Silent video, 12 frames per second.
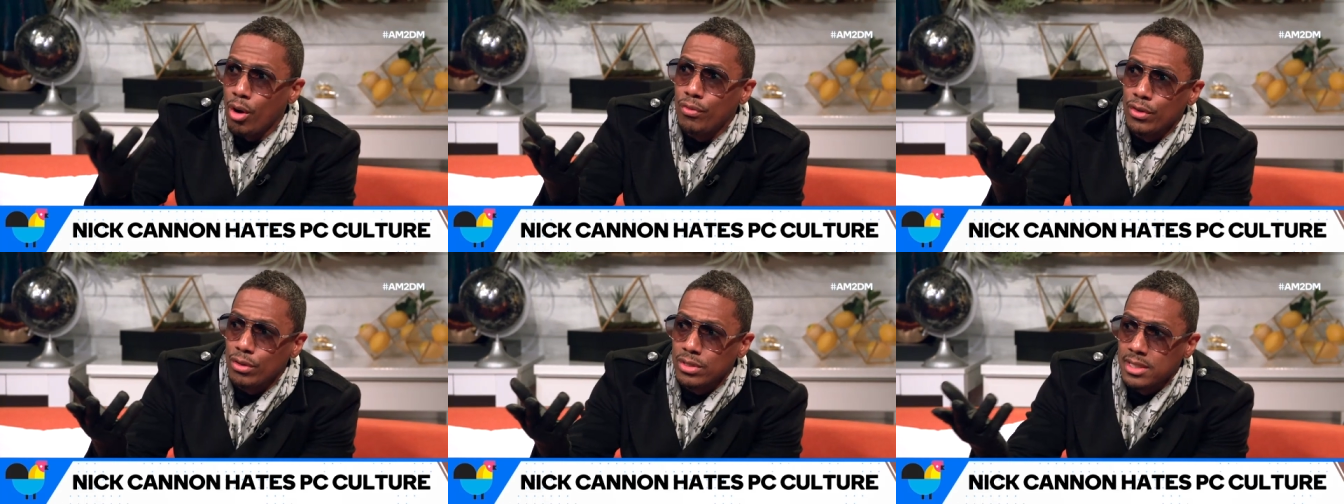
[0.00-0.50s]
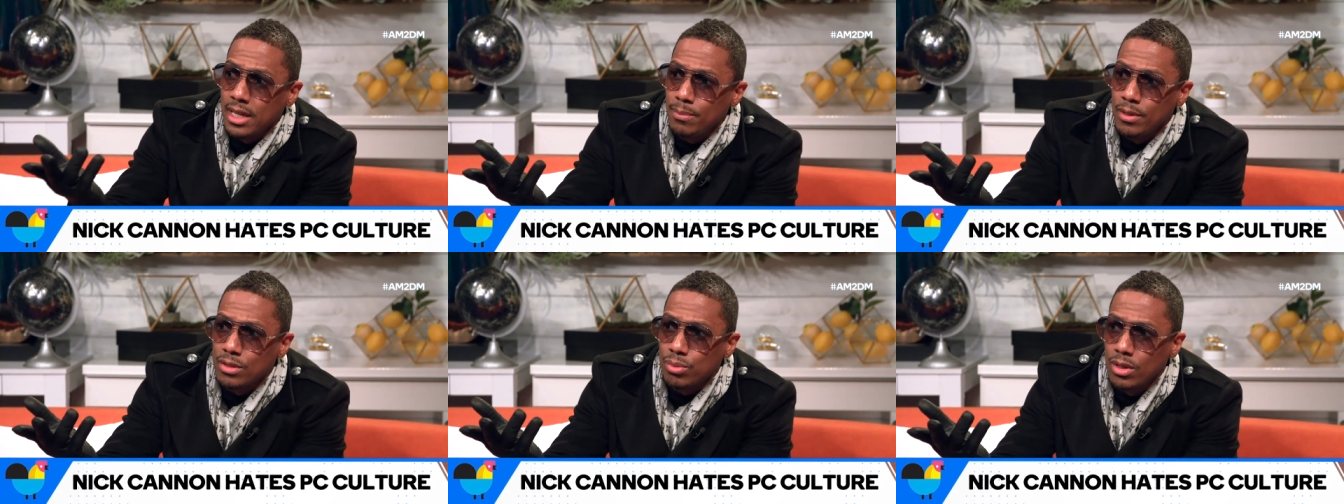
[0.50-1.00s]
both of those
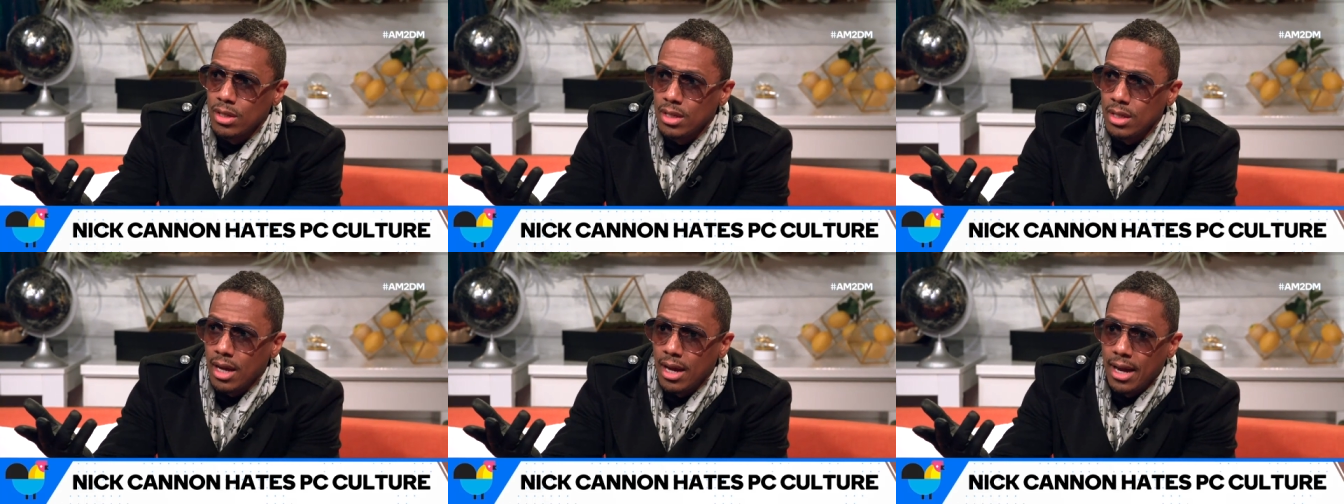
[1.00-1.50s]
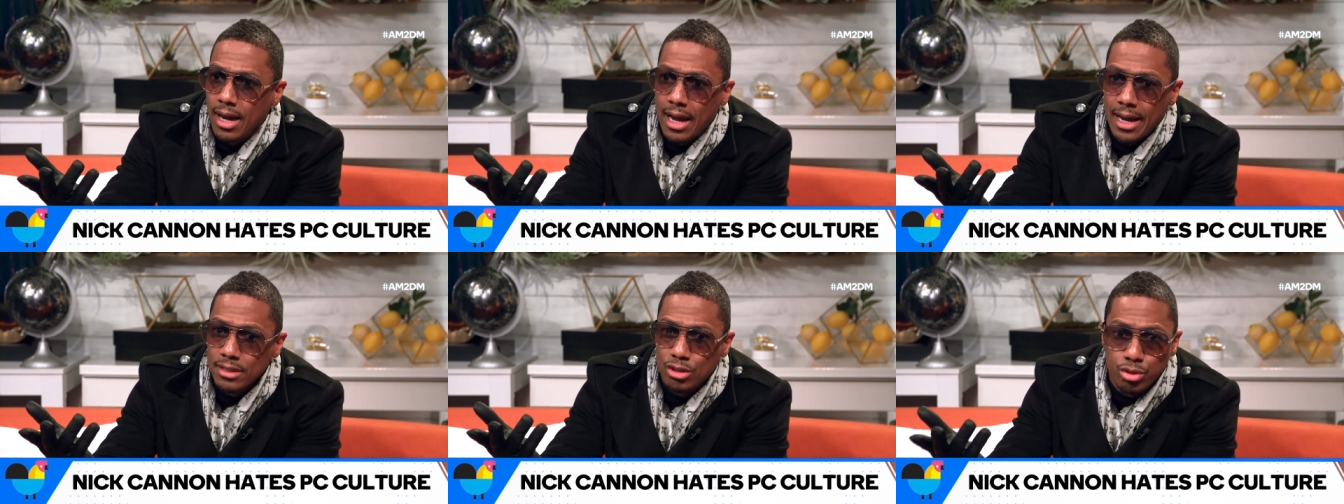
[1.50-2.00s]
statements were.
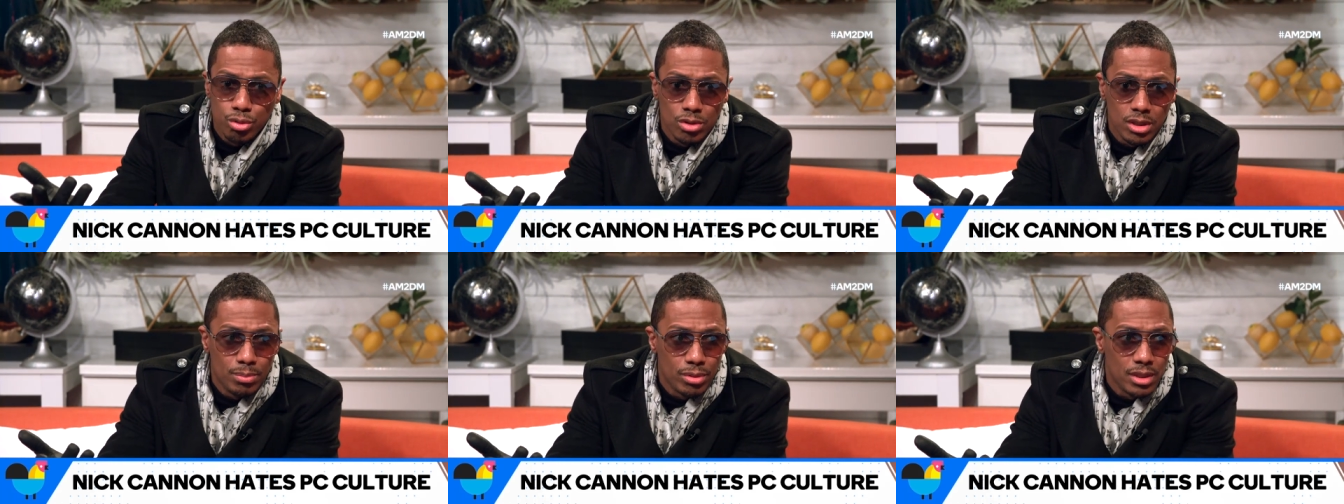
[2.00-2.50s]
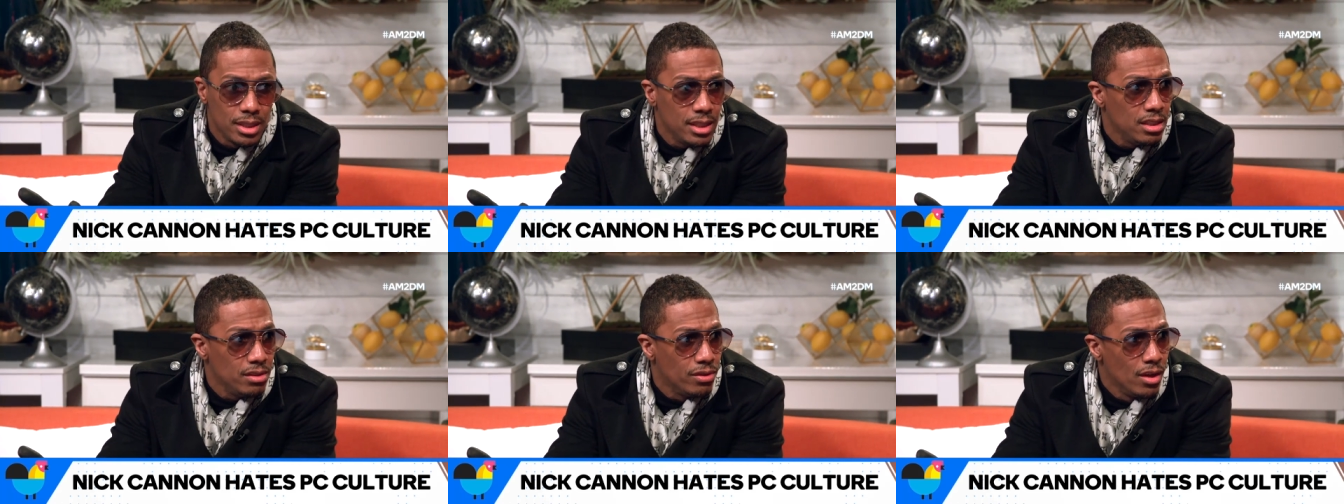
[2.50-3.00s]
I truly
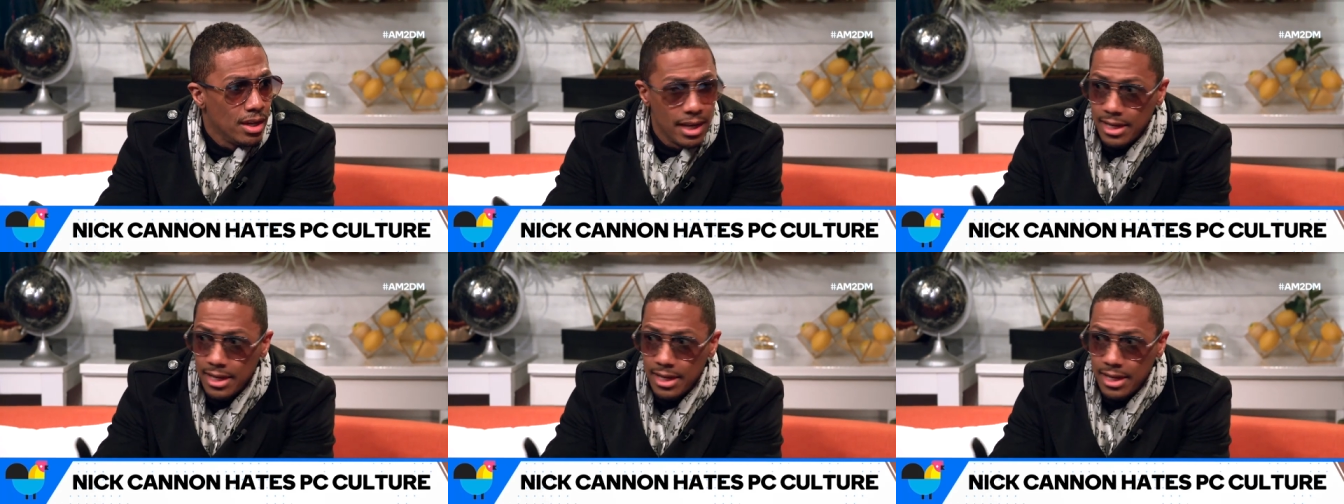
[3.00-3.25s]
believe